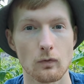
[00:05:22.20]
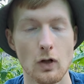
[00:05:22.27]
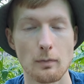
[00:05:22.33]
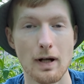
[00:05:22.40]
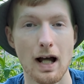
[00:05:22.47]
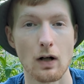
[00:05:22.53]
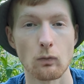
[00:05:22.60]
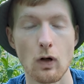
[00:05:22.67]
no
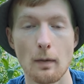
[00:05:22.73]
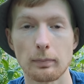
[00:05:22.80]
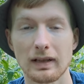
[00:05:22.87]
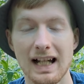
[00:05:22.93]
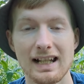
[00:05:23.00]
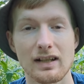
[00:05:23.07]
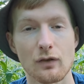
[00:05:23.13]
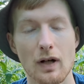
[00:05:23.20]
matter what
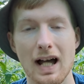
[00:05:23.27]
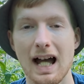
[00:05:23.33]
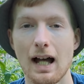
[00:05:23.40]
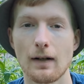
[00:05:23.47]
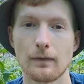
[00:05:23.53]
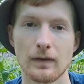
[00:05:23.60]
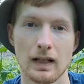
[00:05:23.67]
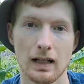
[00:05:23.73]
blight you
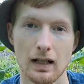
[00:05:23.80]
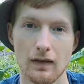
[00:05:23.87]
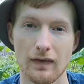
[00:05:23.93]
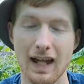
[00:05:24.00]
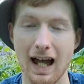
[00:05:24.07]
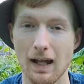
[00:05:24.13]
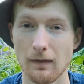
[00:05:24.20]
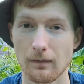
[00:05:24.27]
have,
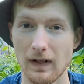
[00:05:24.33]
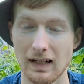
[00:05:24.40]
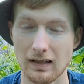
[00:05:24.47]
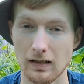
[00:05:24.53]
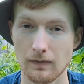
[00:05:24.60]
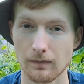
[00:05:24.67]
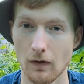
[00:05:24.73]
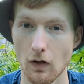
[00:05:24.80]
that
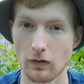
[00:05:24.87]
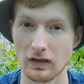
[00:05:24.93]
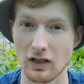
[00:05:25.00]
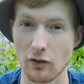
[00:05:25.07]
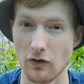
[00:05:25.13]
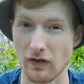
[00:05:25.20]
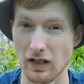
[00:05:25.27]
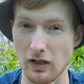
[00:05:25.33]
infected
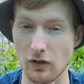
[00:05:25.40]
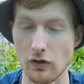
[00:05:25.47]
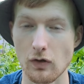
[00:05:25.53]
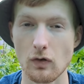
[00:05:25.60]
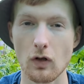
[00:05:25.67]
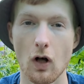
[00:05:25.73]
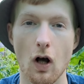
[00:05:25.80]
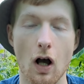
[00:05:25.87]
foliage that you
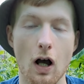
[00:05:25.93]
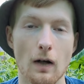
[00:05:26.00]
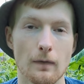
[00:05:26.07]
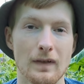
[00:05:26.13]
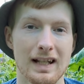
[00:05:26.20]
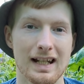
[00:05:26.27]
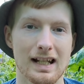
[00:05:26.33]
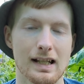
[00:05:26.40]
do cut
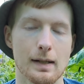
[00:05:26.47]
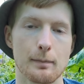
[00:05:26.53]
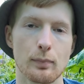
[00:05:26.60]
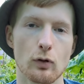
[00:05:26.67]
off, it's